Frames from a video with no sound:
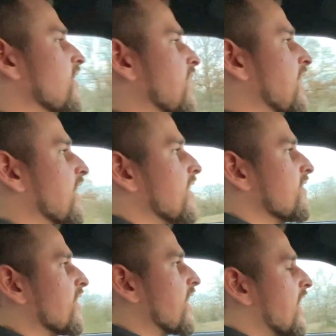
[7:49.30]

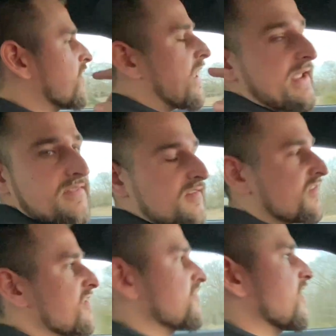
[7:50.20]
And I like the
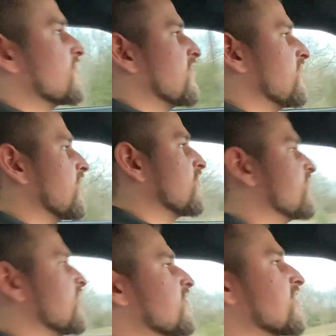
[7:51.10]
C7
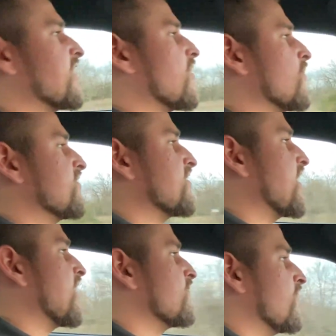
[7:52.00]
Z06, I always
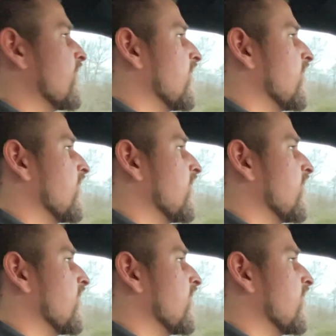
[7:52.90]
have.